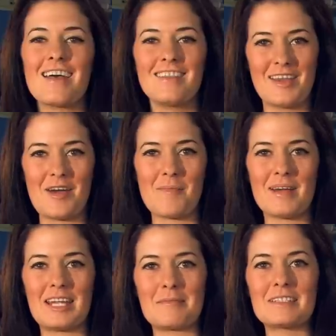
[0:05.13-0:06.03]
Hello,
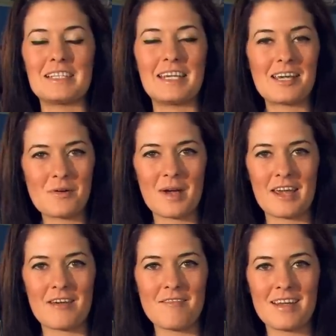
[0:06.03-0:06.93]
my name is Lea
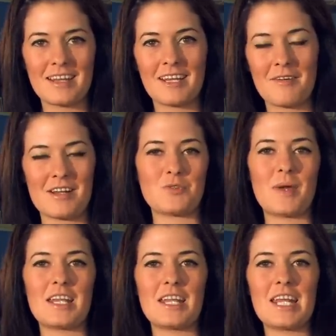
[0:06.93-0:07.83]
Cuello and I
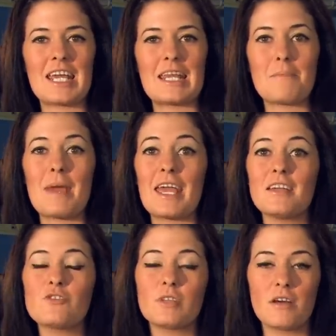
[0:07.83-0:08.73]
graduated in
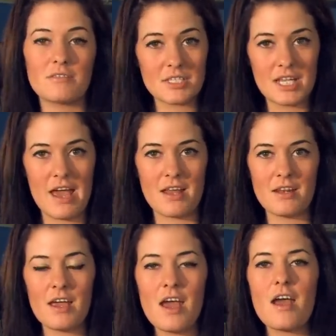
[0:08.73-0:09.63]
May
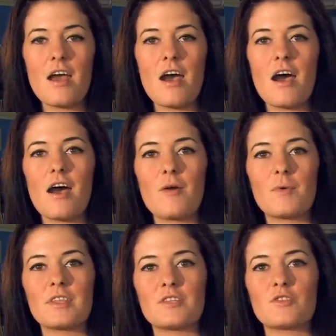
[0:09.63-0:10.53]
2010 uh,
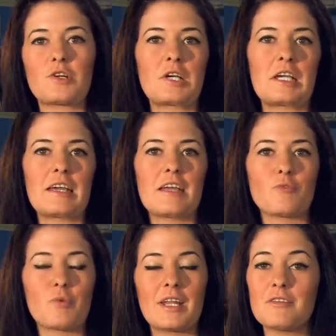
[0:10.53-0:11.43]
with a degree
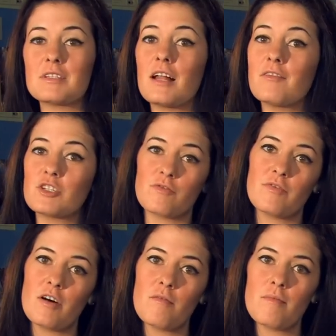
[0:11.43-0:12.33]
in radio, television,
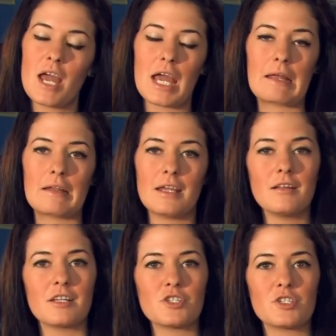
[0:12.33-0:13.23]
film, and
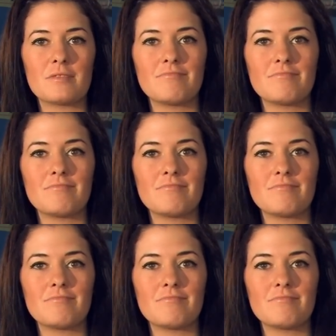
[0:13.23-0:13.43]
English.